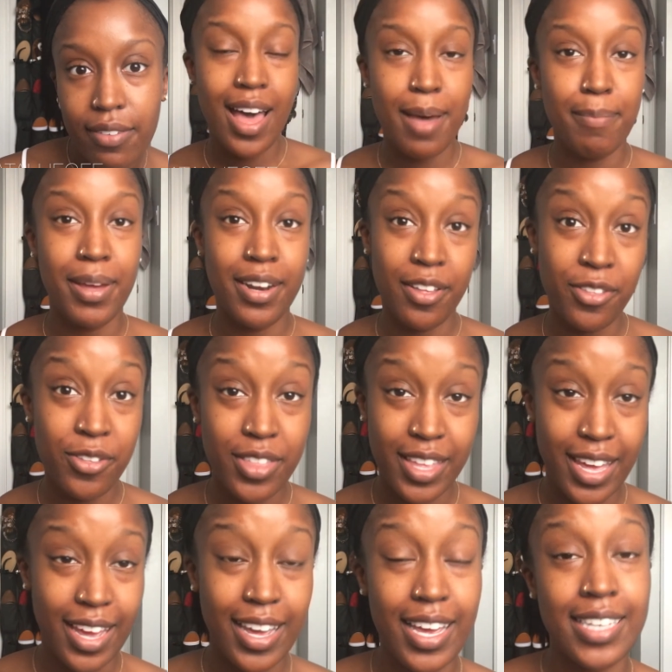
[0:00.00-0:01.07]
Another
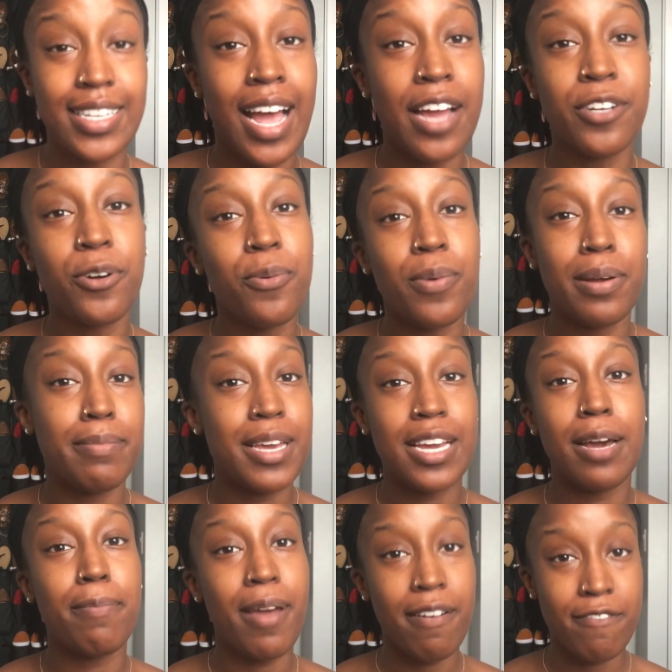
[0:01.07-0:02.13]
thing is I don't wear
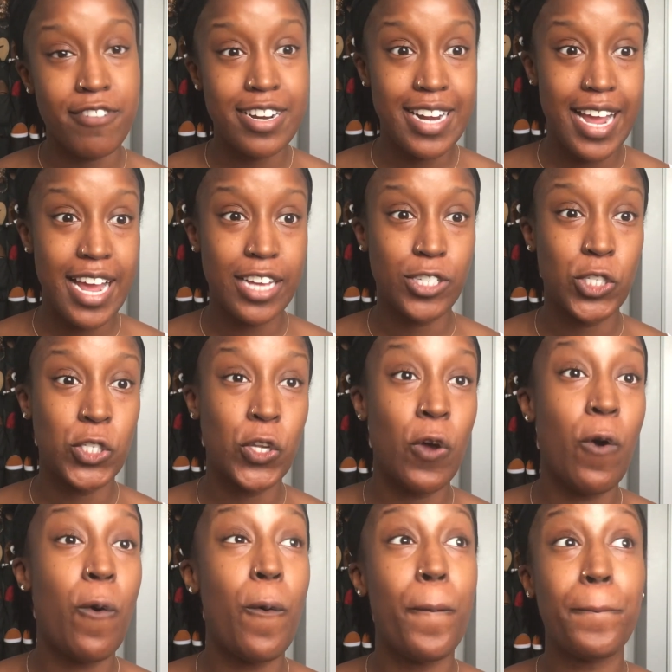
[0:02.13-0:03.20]
makeup every day.
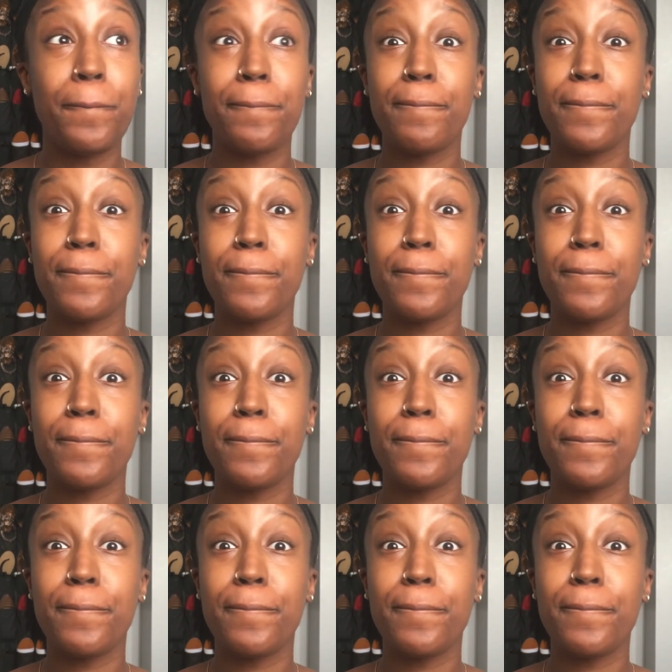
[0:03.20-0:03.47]
So